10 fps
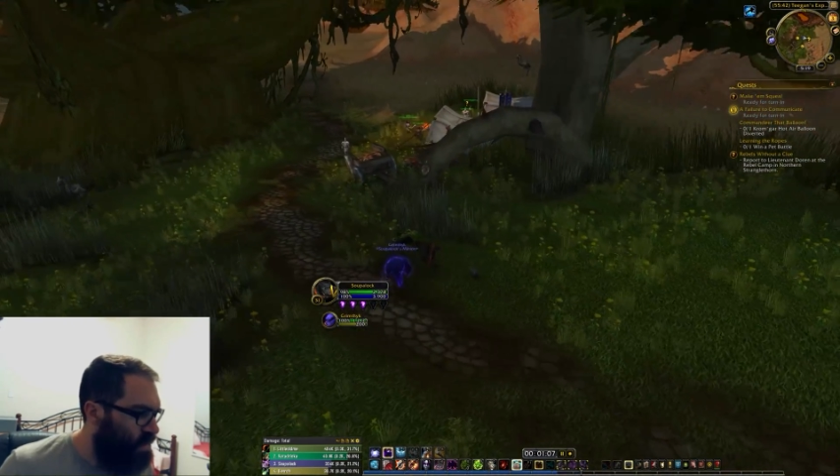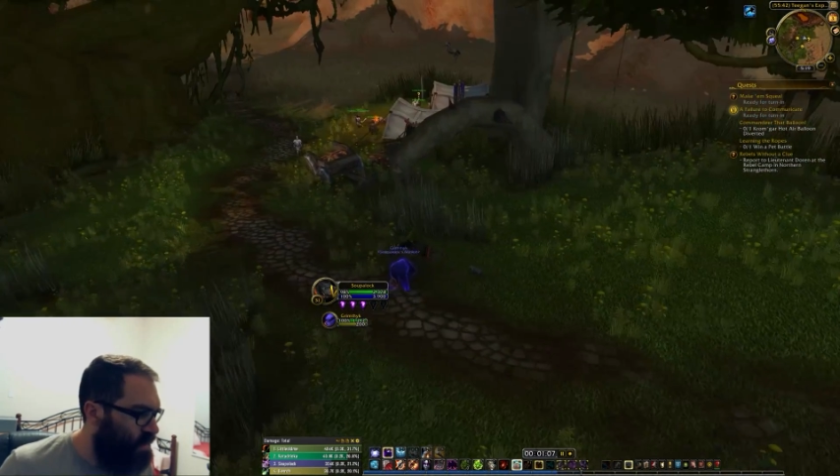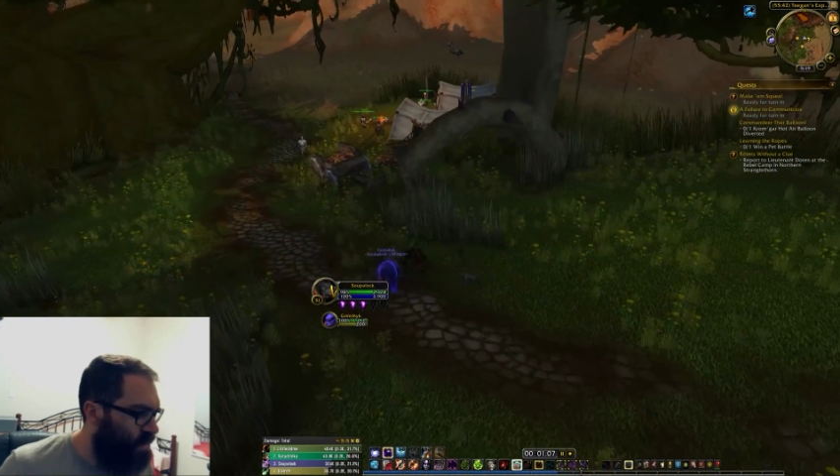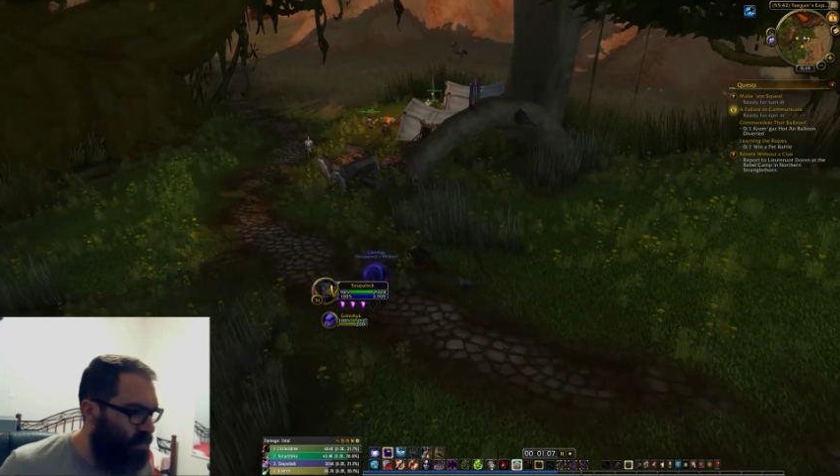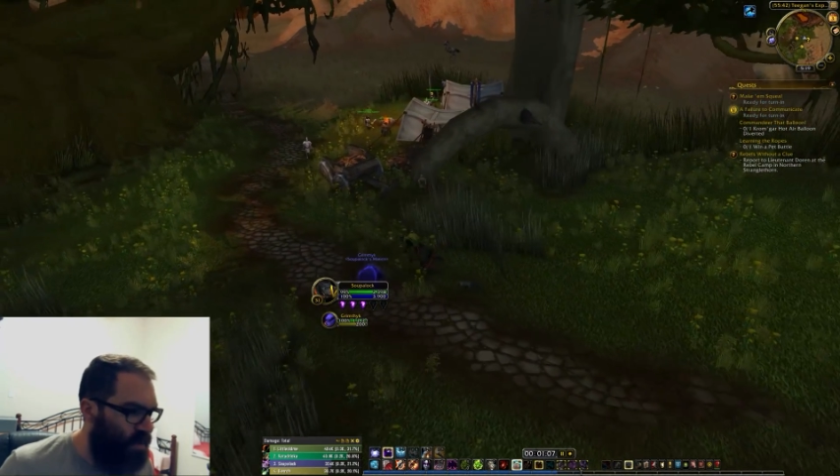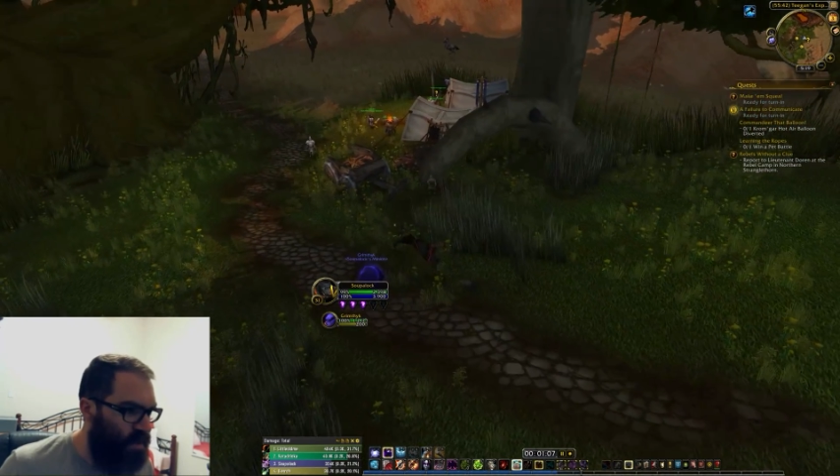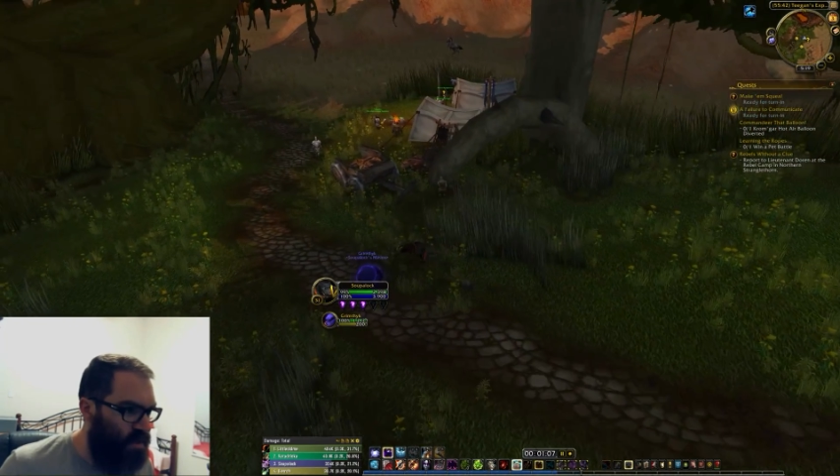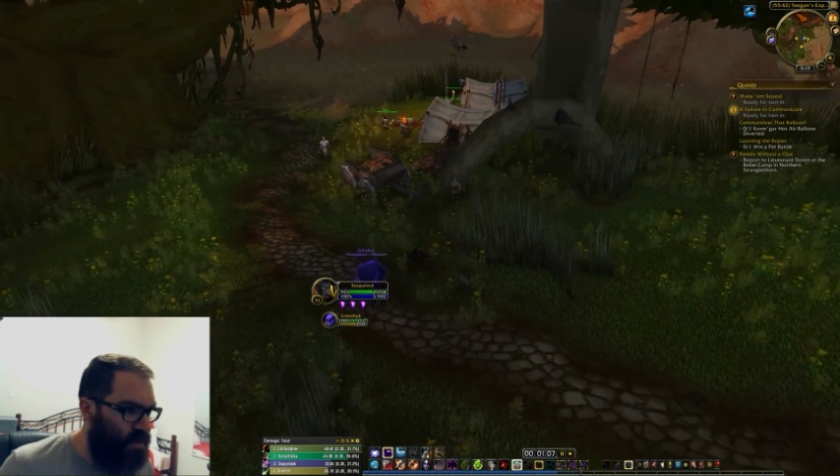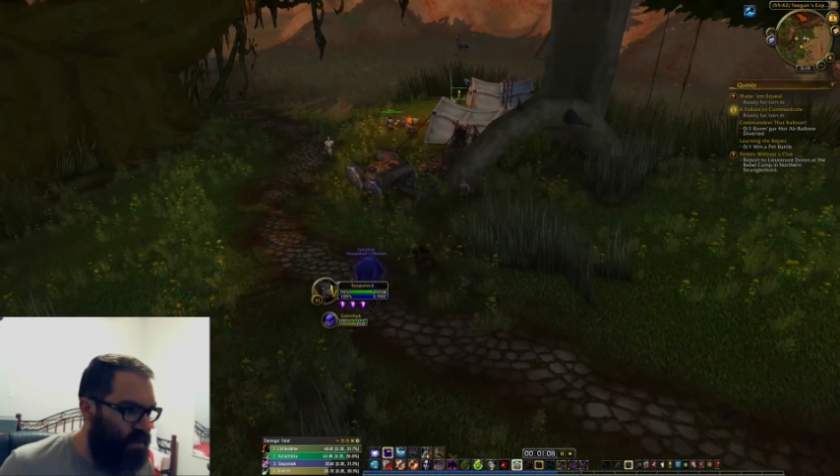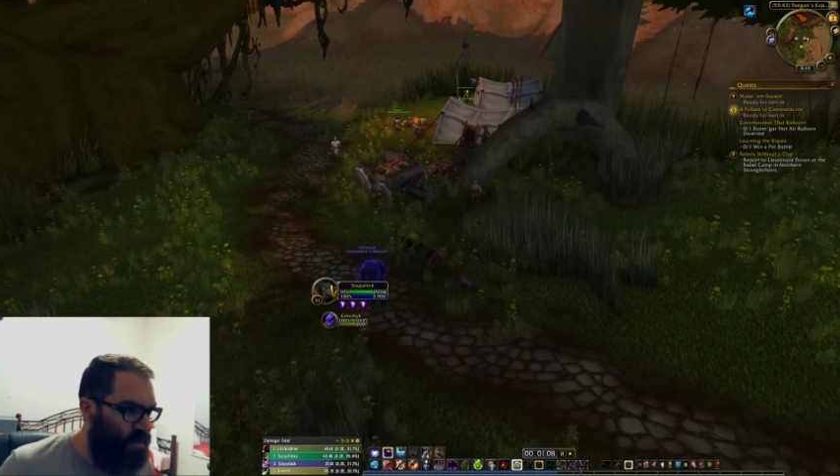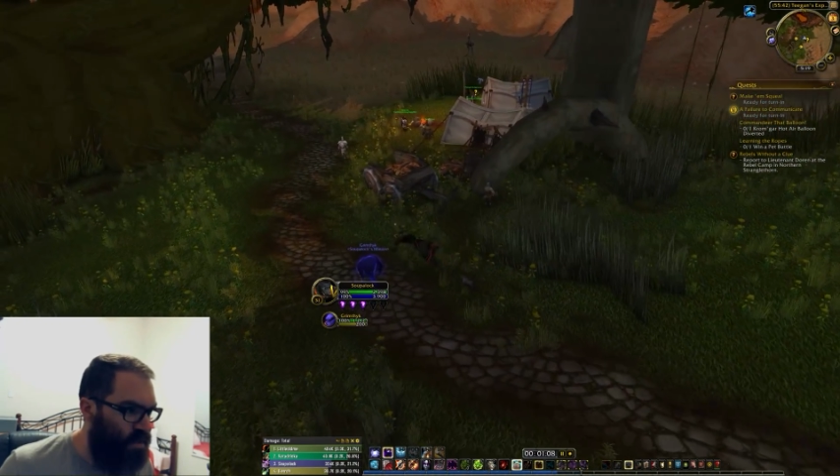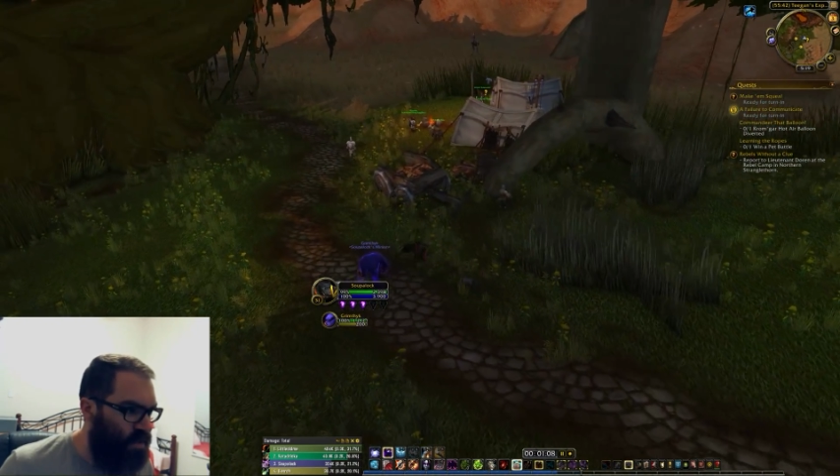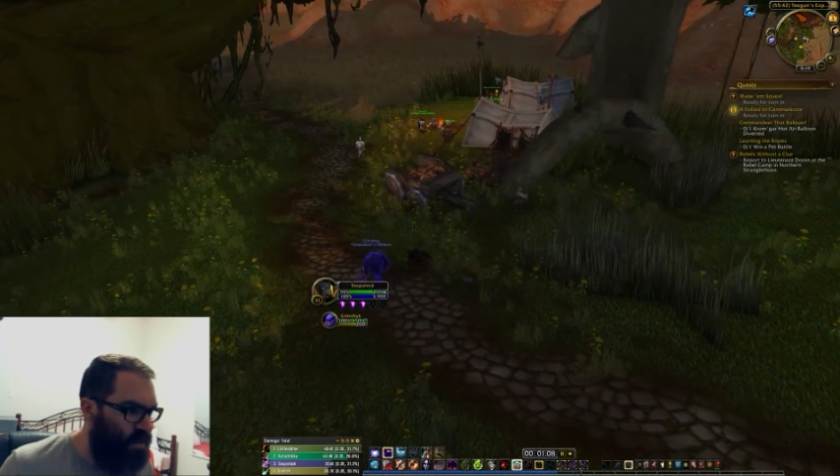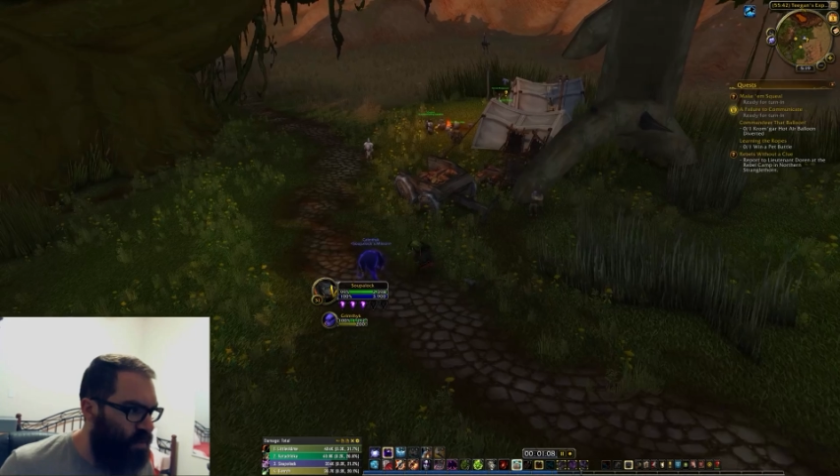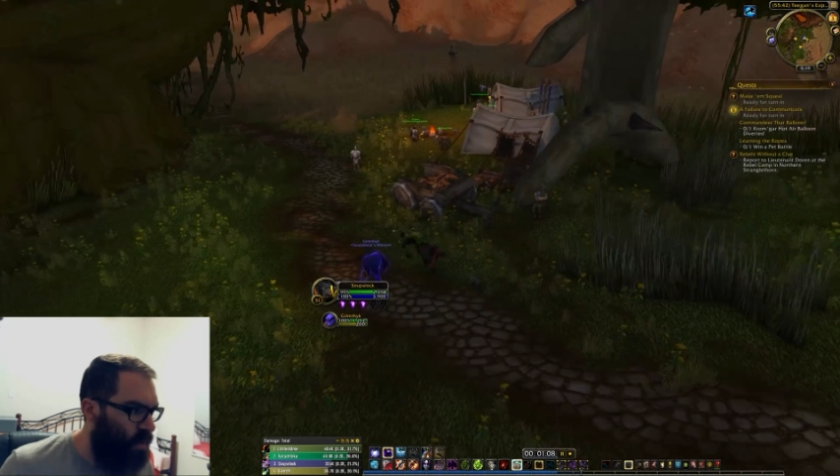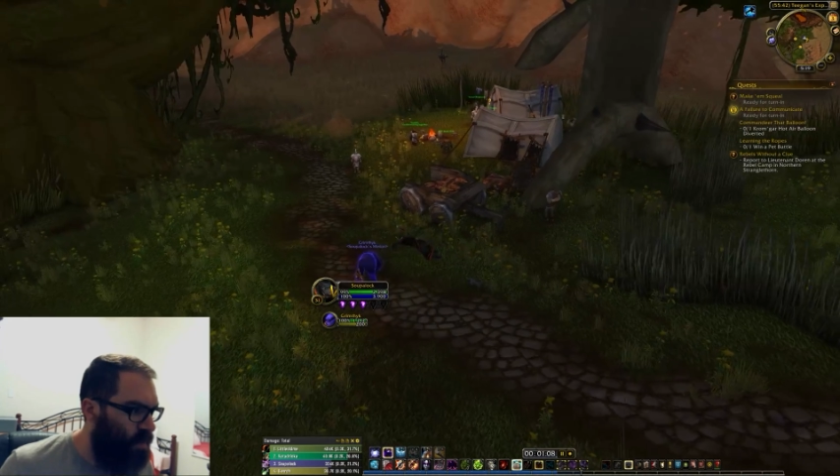and then I'm gonna queue up